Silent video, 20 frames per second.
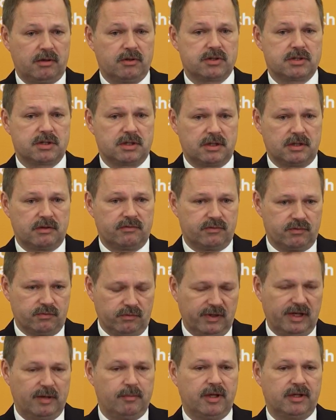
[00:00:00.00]
does
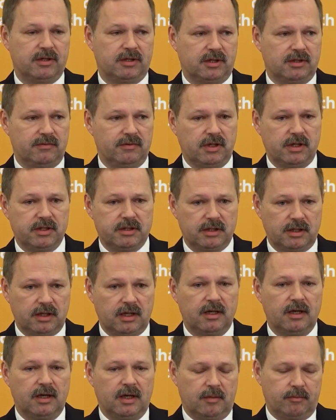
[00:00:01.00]

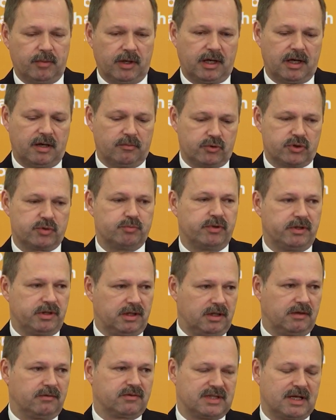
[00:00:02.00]
use the 3D
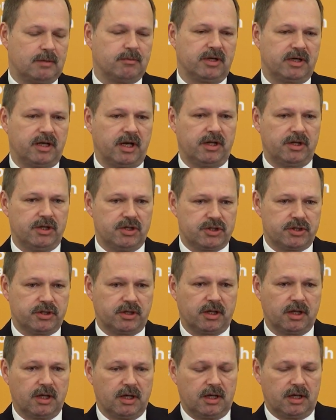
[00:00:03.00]

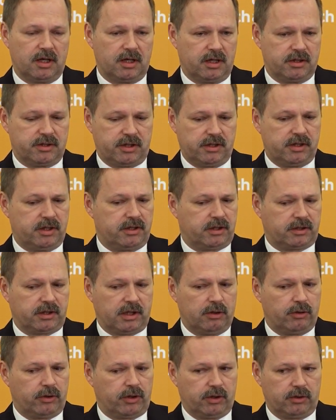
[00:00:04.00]
printing for
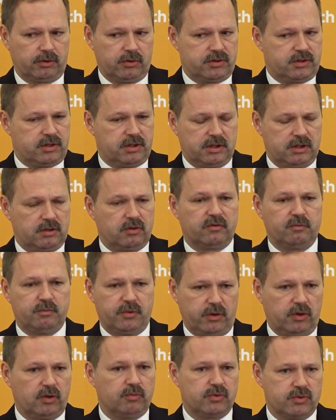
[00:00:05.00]
certain elements of
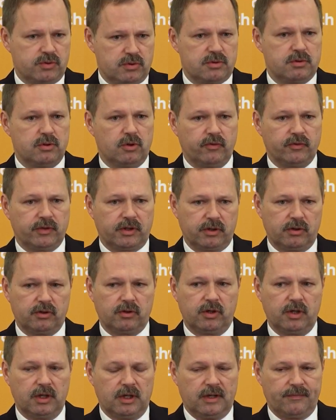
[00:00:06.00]
wings.
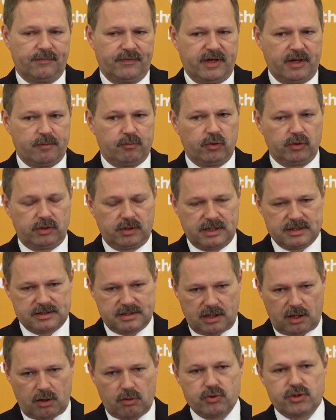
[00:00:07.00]

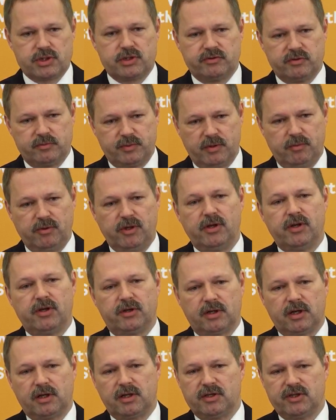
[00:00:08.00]
There's definitely a
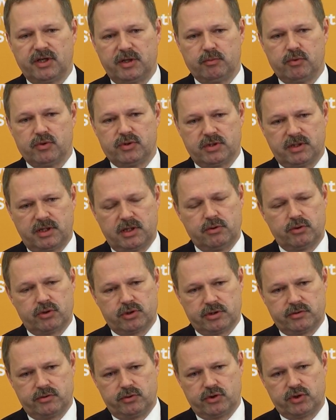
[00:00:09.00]

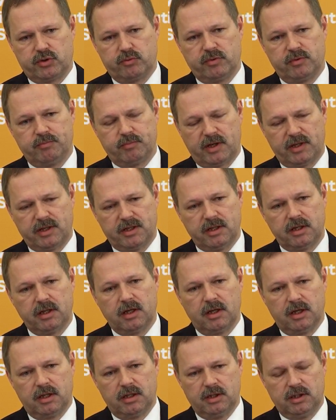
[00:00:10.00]
movement forward
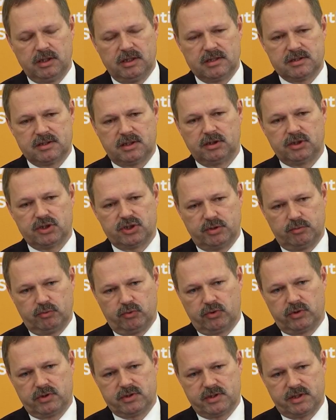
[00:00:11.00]
in this area,
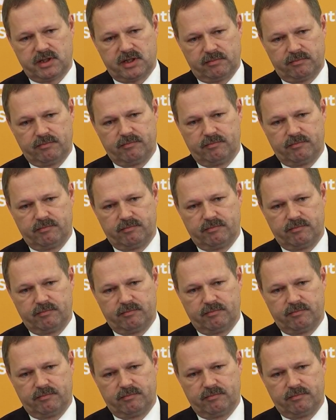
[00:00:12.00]
but